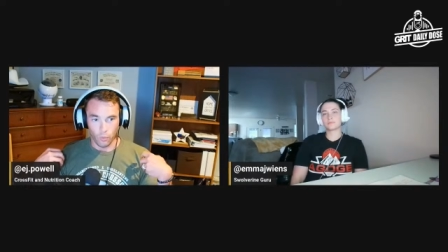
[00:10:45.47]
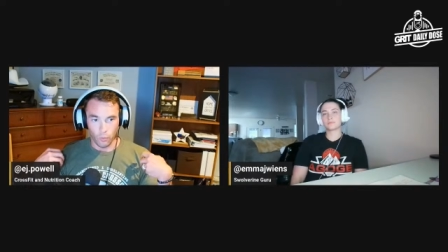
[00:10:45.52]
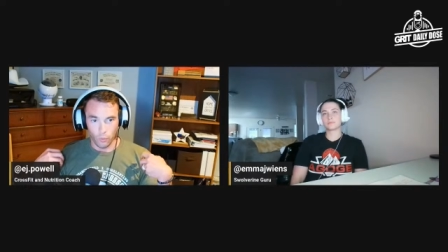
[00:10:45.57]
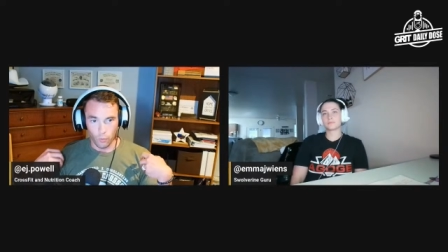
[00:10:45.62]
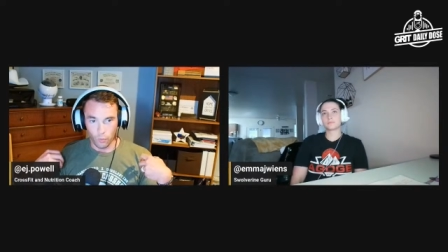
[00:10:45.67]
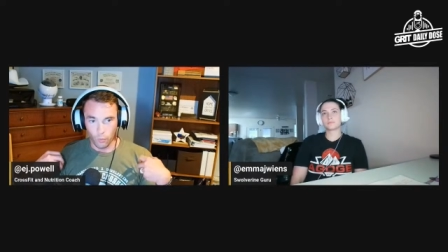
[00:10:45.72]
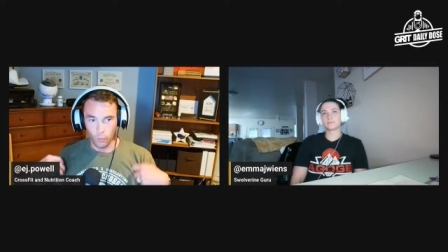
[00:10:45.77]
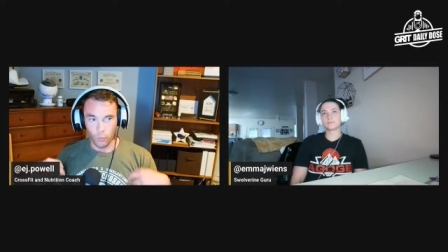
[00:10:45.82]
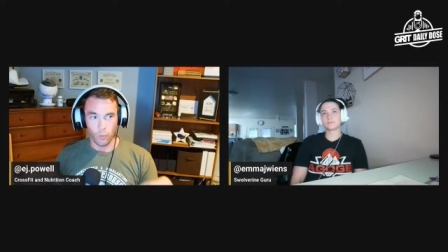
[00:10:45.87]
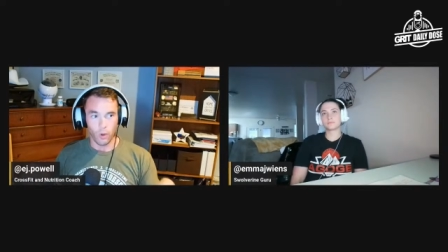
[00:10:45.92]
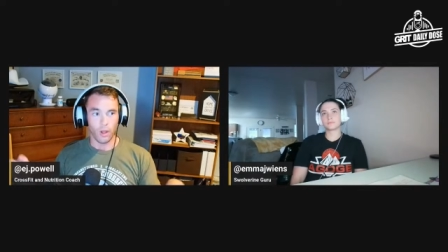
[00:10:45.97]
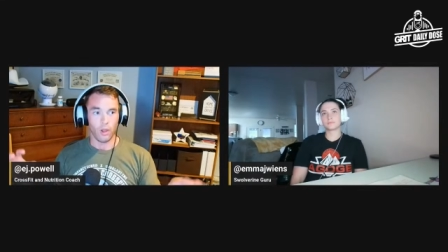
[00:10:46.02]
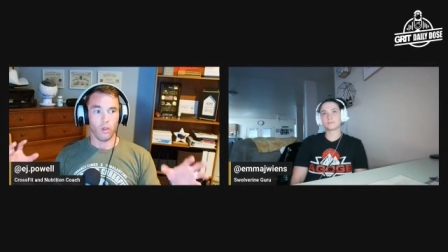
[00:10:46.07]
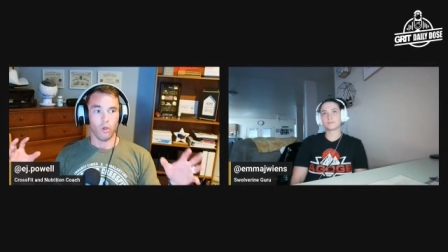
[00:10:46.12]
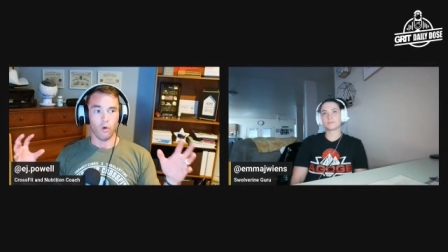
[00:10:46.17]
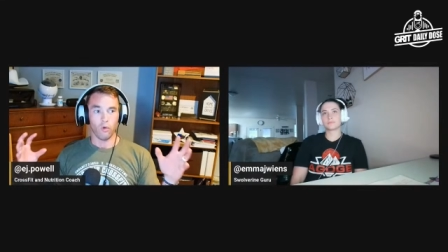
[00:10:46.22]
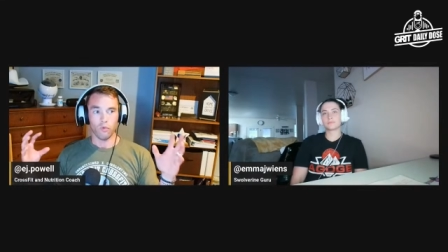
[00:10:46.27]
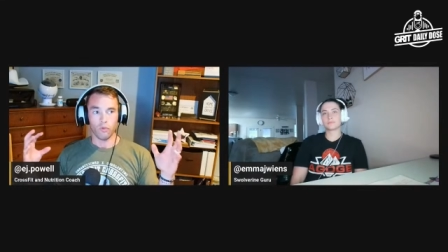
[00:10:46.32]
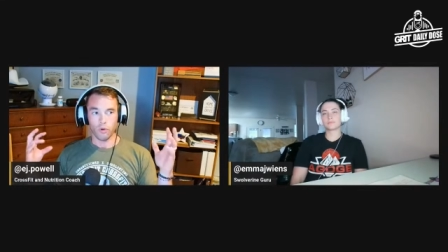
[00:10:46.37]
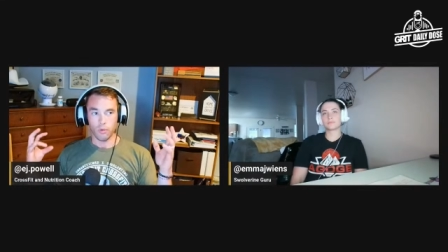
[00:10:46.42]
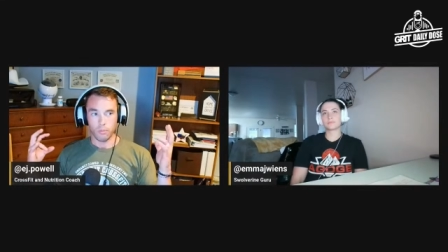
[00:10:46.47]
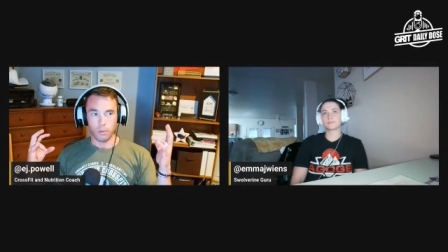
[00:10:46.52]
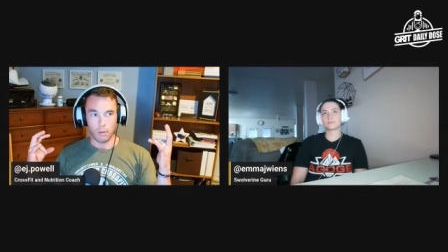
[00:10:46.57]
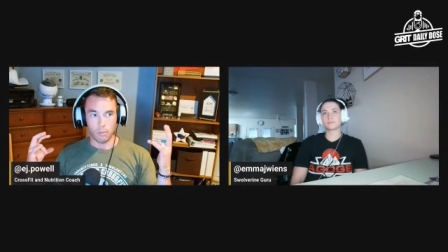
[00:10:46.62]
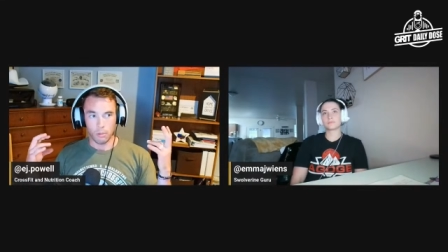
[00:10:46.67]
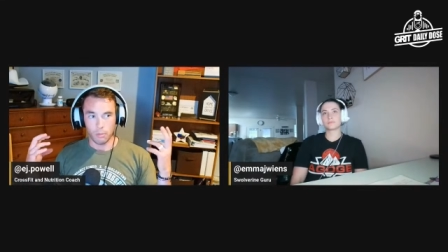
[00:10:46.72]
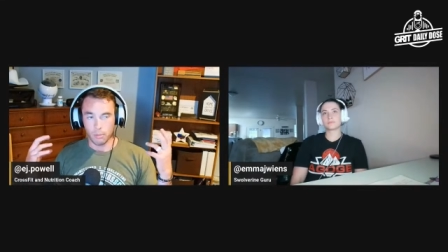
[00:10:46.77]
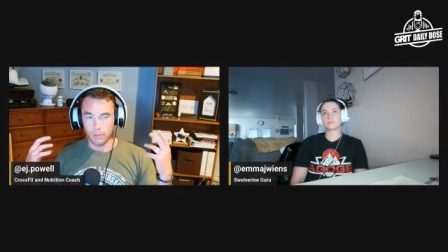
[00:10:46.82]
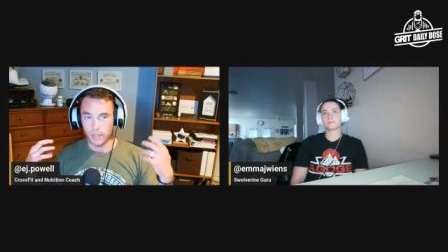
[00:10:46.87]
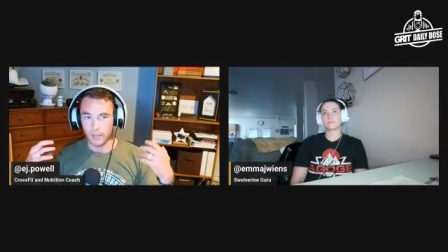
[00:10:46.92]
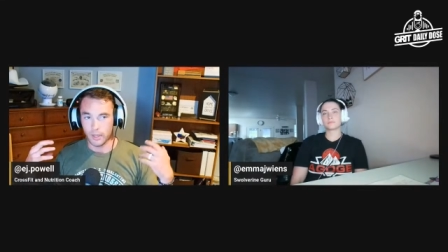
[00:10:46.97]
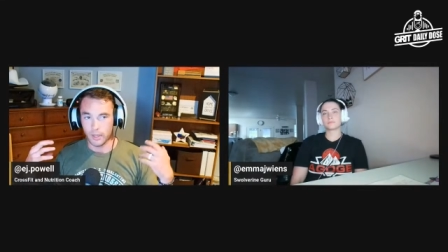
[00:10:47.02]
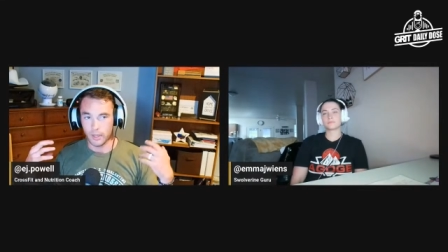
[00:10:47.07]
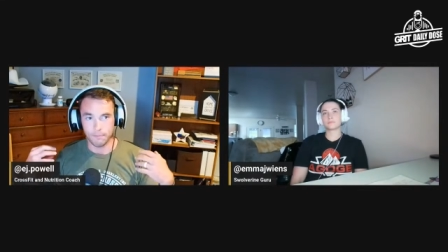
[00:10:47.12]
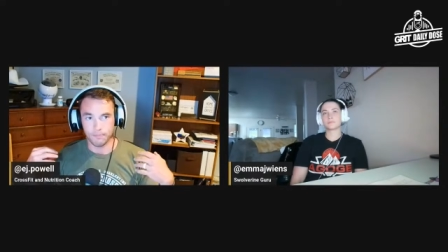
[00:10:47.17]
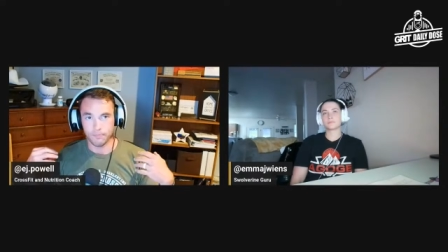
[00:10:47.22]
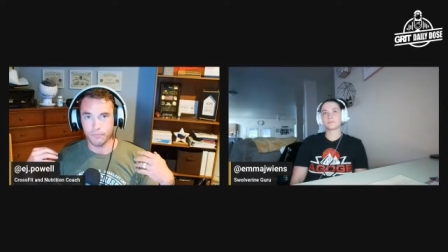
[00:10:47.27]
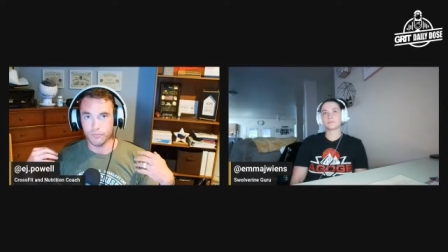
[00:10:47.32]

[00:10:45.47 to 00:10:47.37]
well over probably